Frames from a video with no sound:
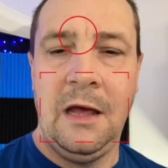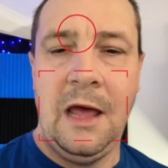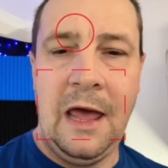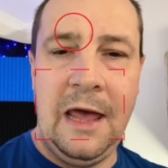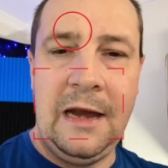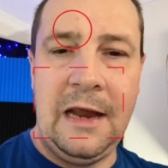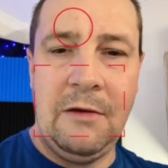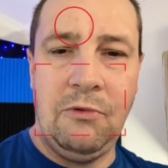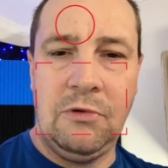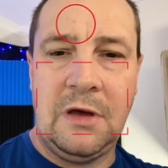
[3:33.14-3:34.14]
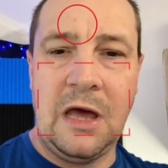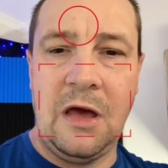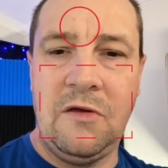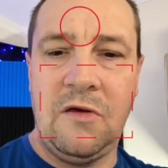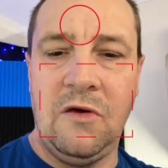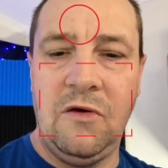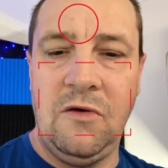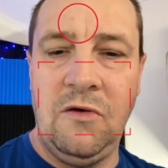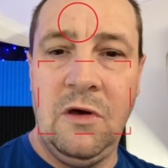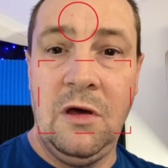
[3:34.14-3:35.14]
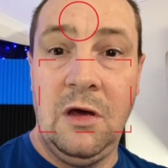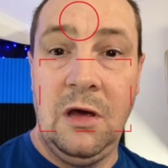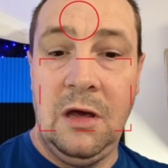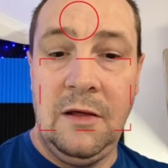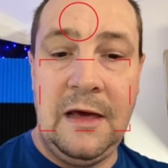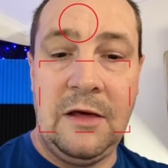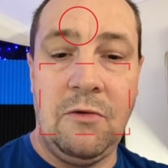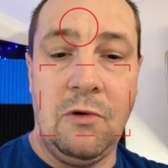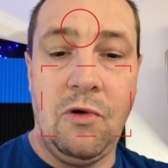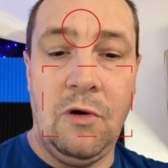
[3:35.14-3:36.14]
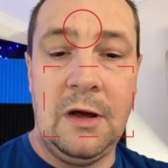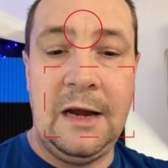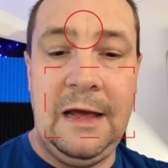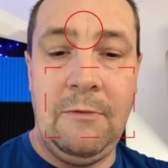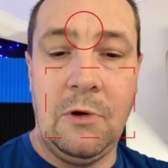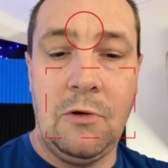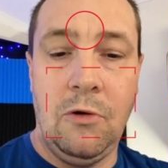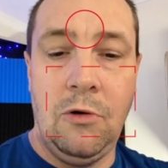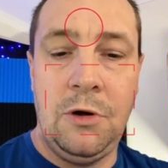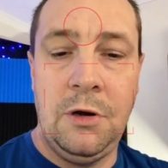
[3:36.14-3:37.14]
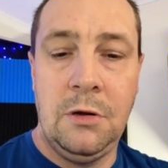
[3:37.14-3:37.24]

and uh, we'll go to the actual recording. I'm going to hit record.